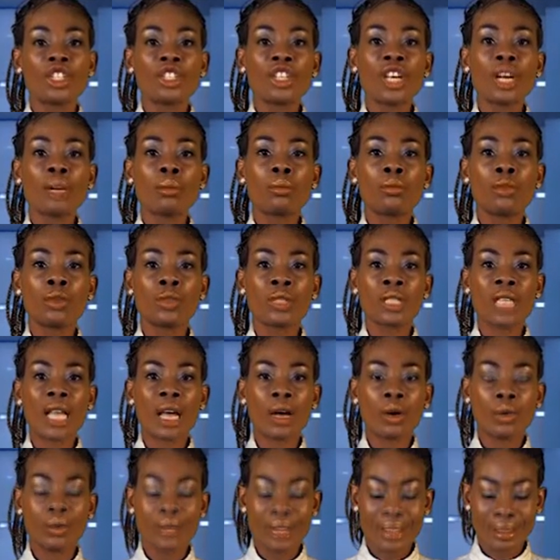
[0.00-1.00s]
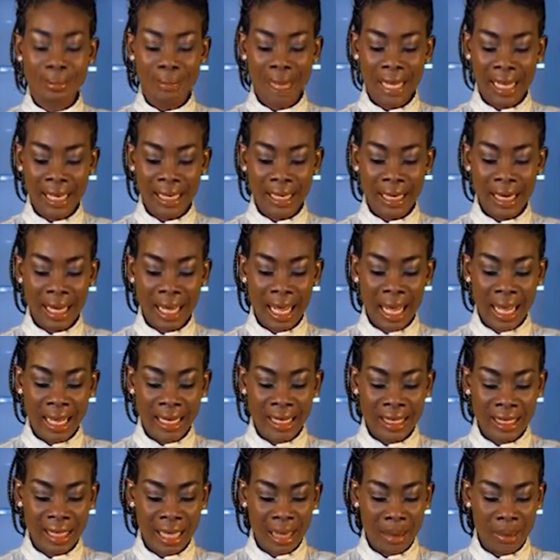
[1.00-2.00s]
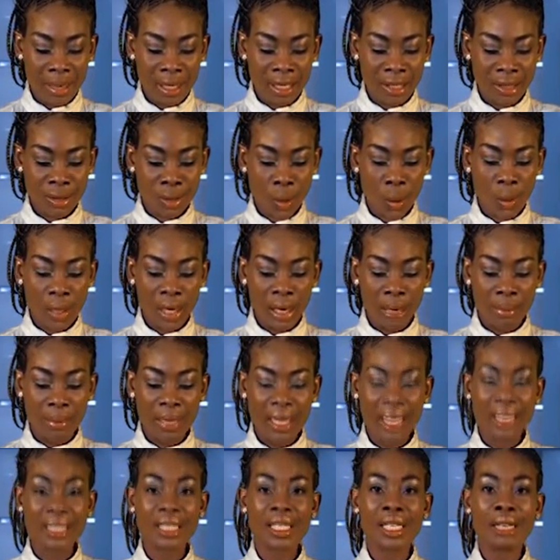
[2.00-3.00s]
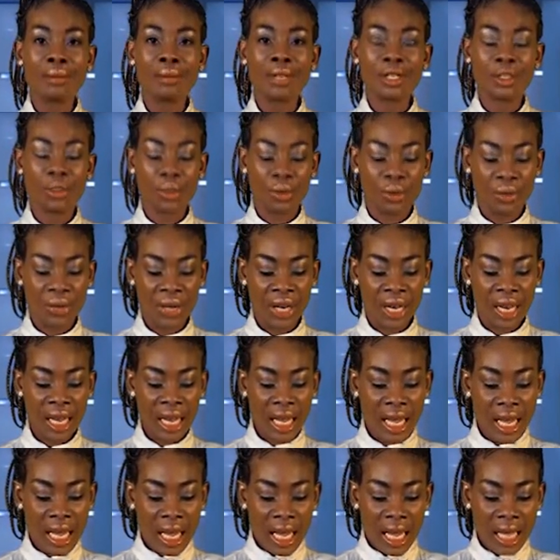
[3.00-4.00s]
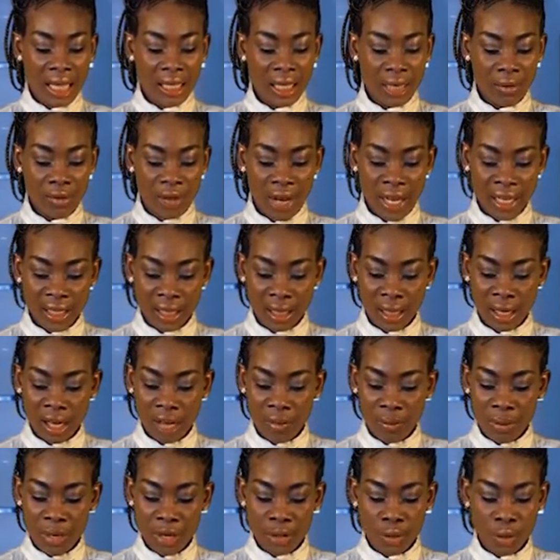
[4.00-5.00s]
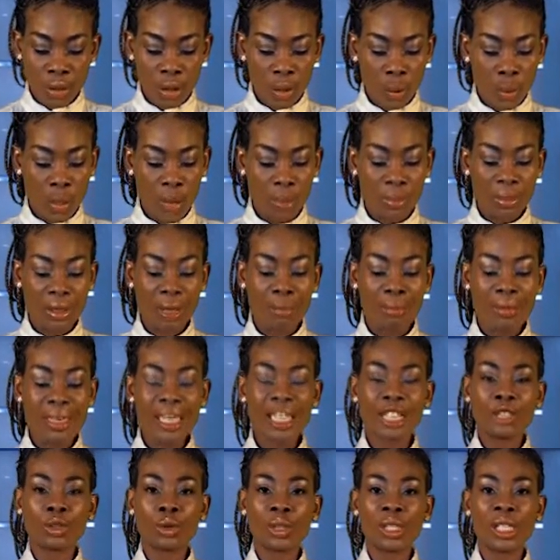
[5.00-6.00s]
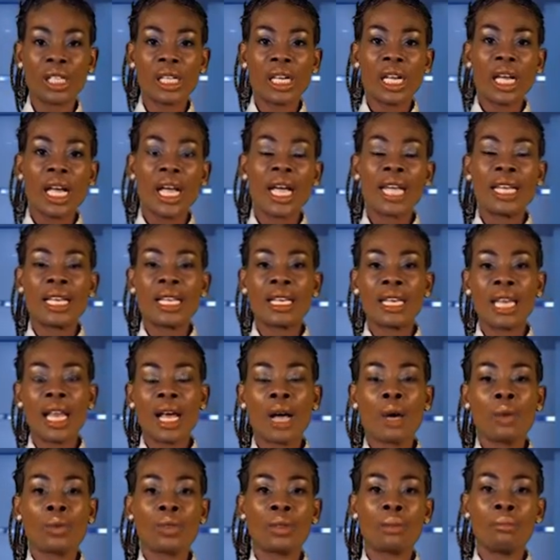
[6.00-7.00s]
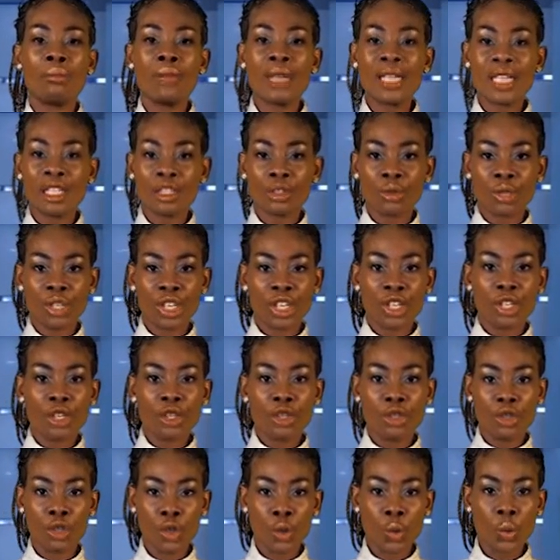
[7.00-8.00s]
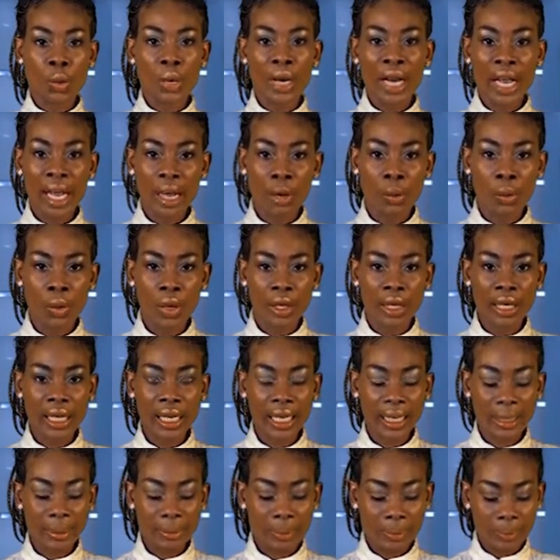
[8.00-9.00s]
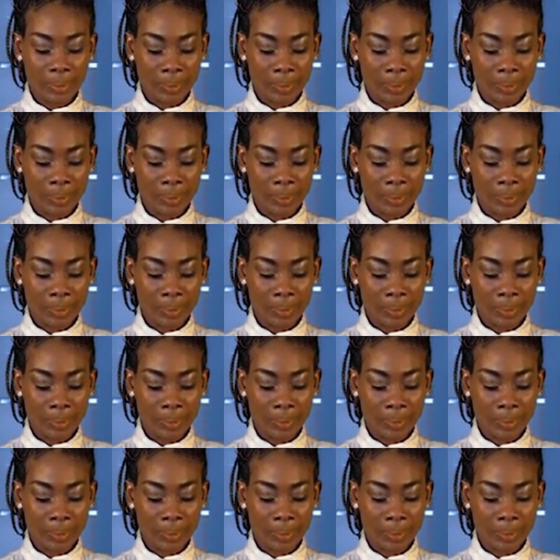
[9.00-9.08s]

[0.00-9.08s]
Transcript: Sheikh Musa Usman, an Islamic scholar based in Maiduguri, has advised government to equip the military and allow the military do her work.